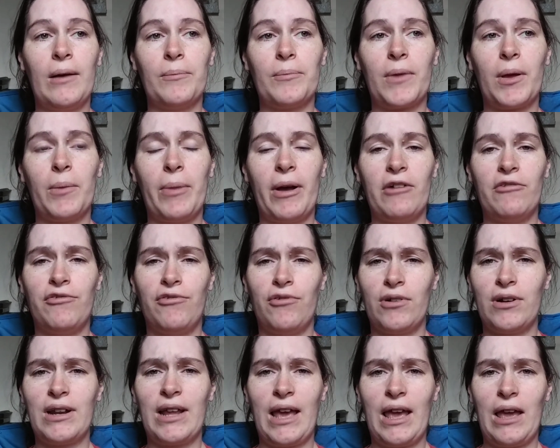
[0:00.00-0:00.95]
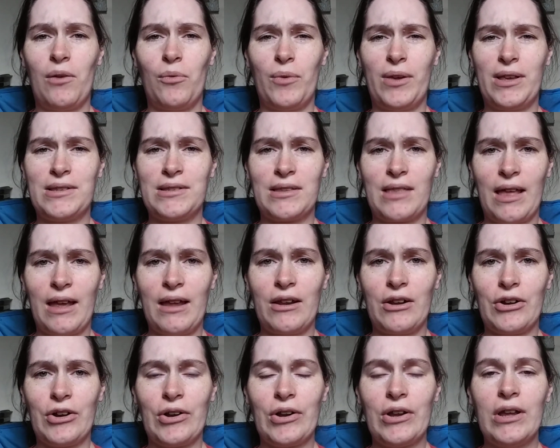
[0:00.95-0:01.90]
about 4 to 8 weeks
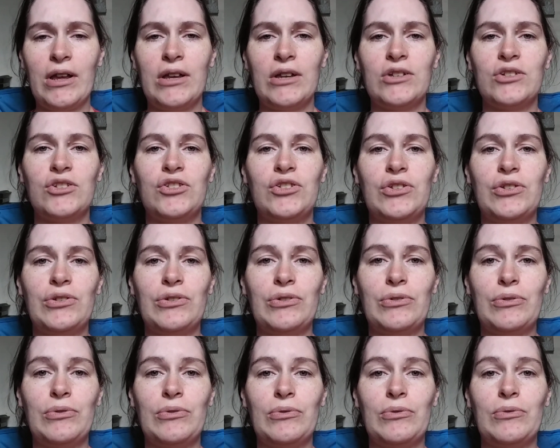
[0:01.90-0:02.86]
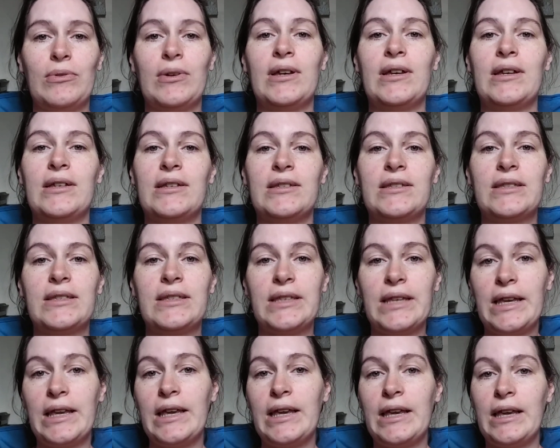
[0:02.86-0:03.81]
later, to
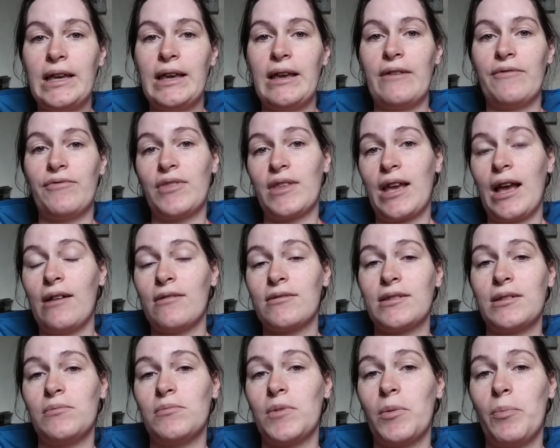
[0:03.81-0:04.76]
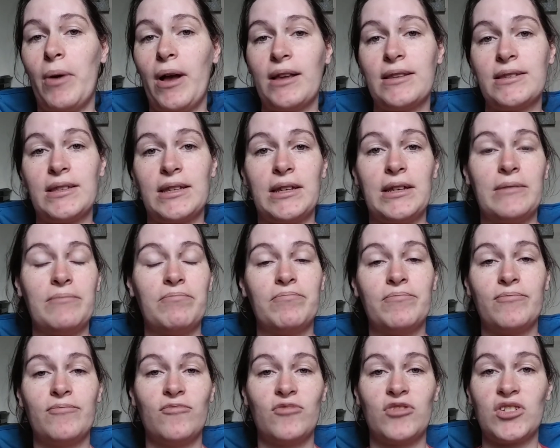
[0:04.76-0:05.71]
see if the calcium deposit
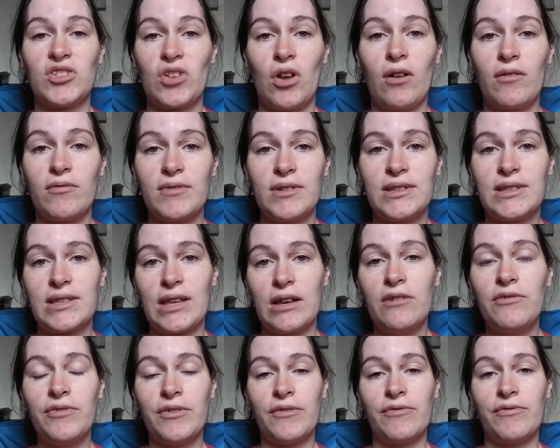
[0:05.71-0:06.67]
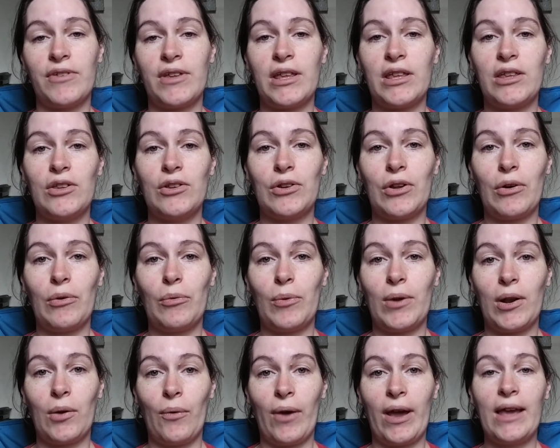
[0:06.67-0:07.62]
resolved itself, if it, you know,
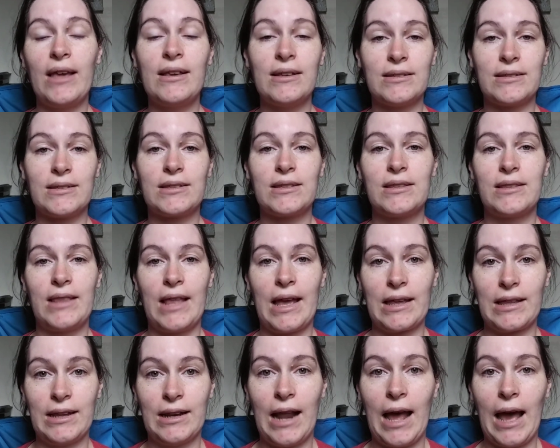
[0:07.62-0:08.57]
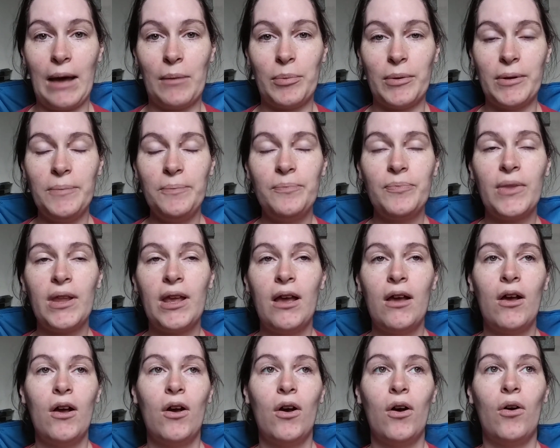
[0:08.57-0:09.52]
went away, because that can happen,
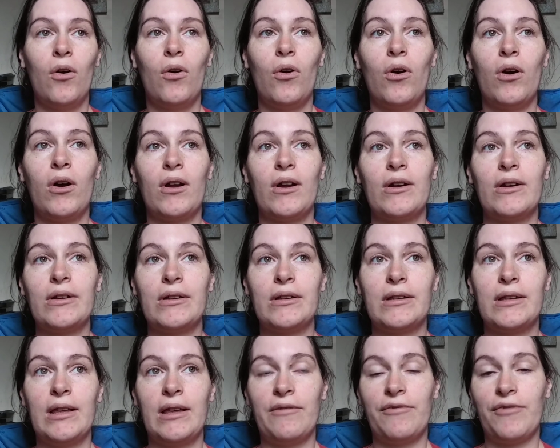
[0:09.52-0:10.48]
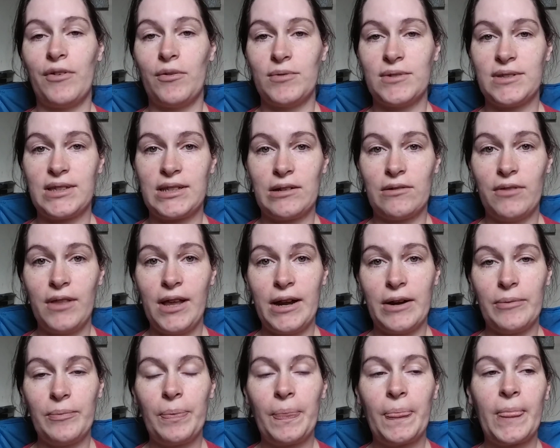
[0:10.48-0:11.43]
or if it was still there.
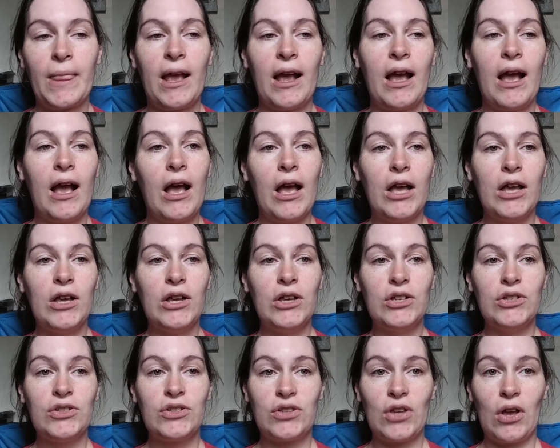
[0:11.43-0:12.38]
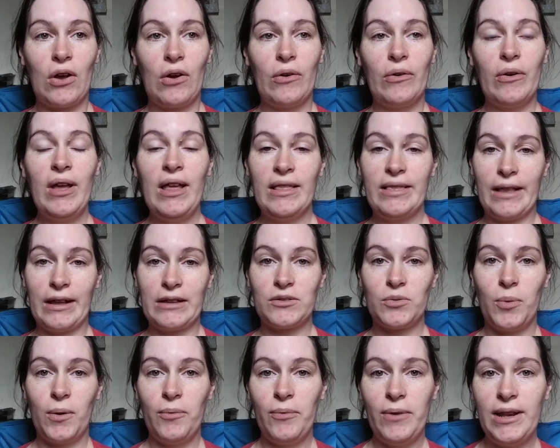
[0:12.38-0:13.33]
So that's
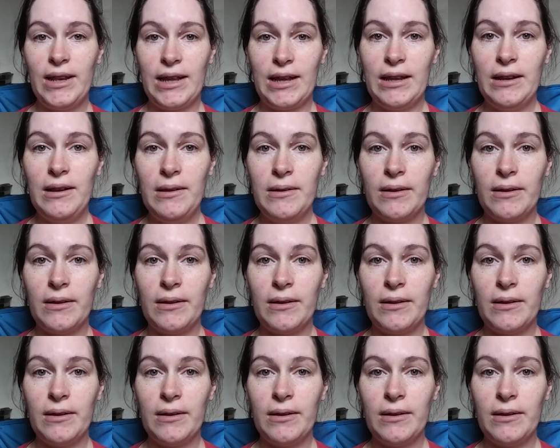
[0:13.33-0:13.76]
what we did.